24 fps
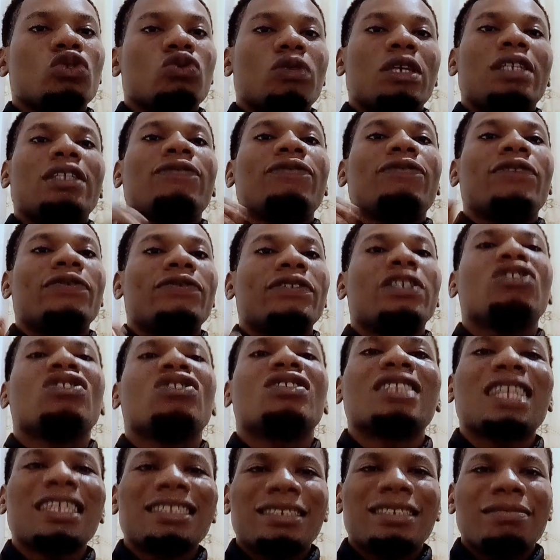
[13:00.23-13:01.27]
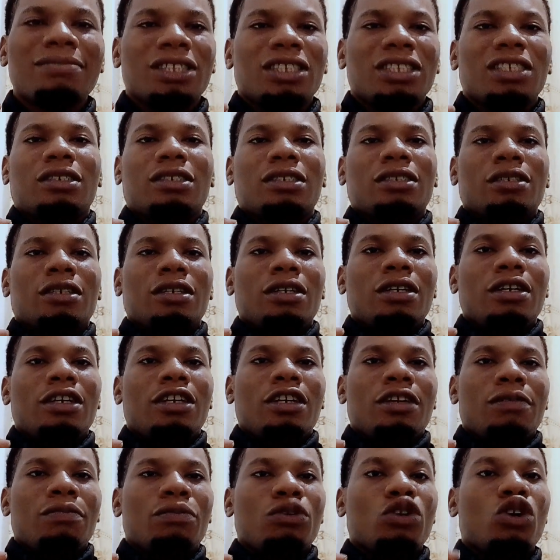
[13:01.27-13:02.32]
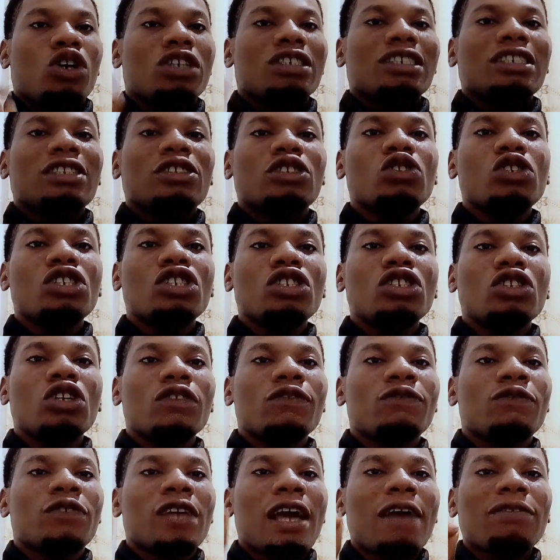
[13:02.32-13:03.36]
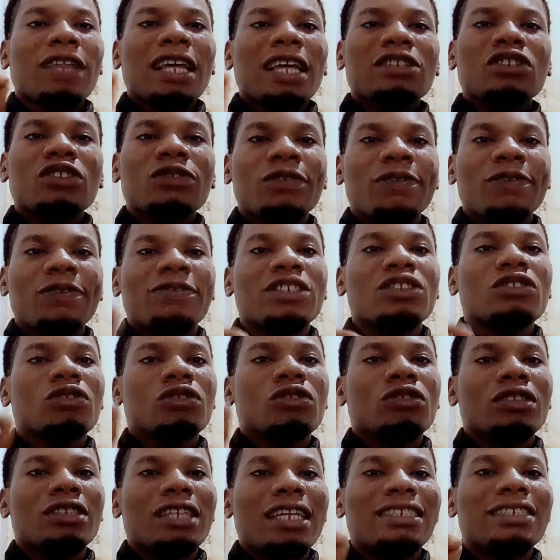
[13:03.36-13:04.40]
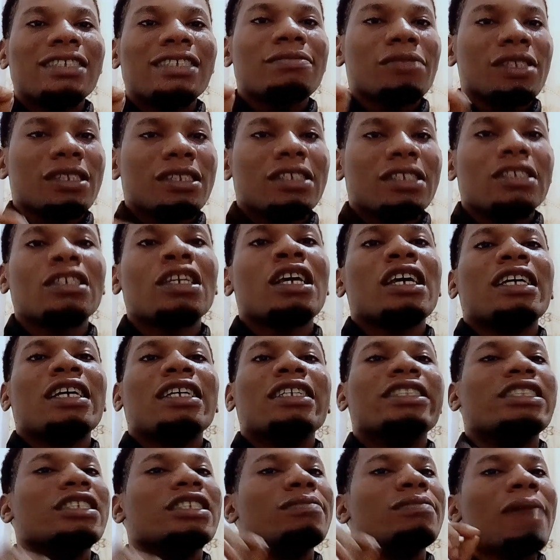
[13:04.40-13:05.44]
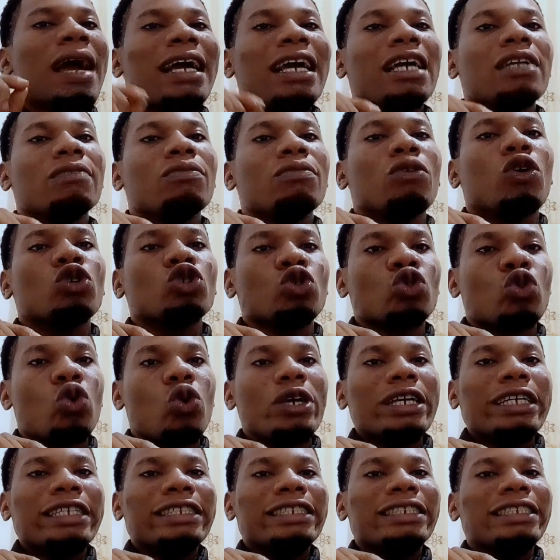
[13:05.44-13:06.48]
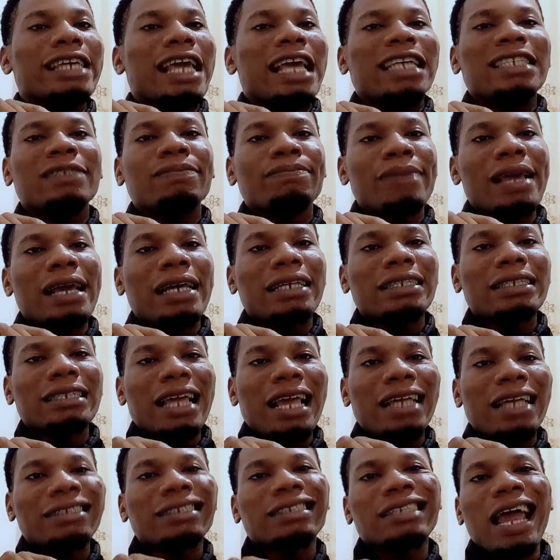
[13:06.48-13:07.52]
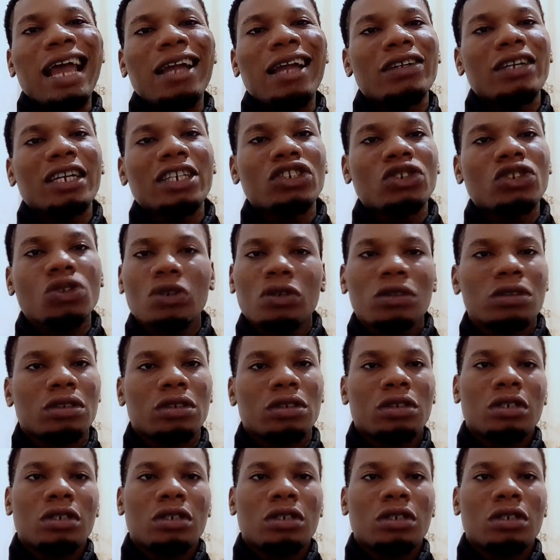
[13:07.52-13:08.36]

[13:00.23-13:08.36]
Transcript: wait 15 to 30 minutes. Because after those 15 to 30 minutes, the market must go in the expected direction.